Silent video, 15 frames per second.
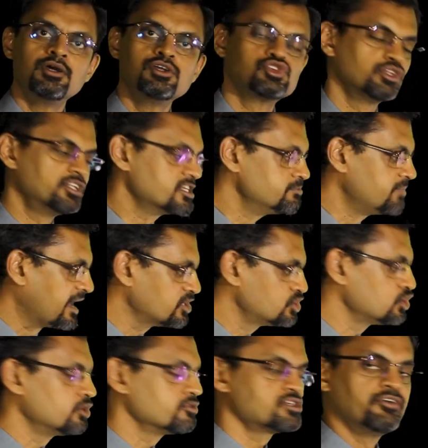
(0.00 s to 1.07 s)
So this
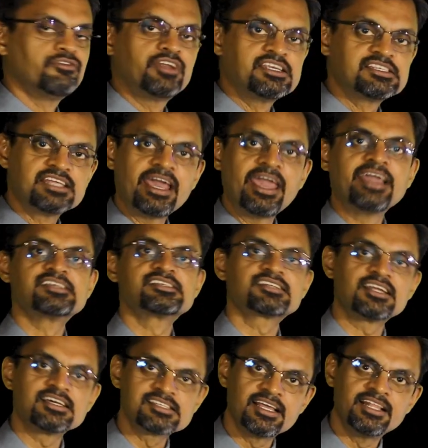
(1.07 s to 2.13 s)
margin of safety is the
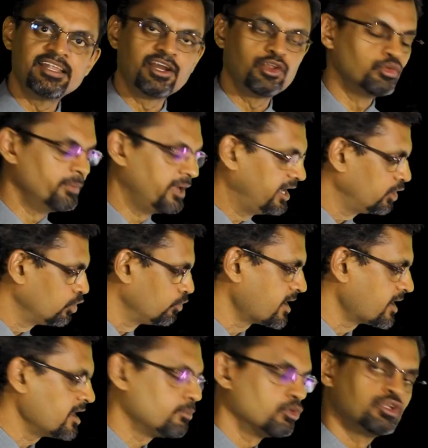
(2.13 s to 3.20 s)
extra sale that you make
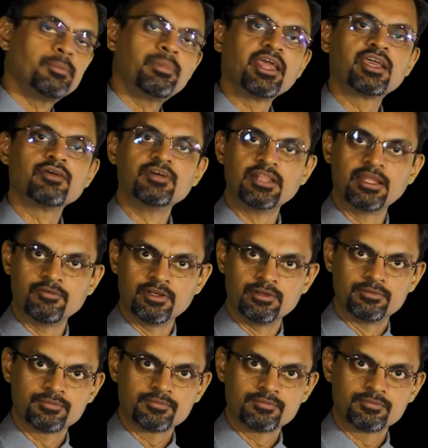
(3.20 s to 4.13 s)
and above the break-even level.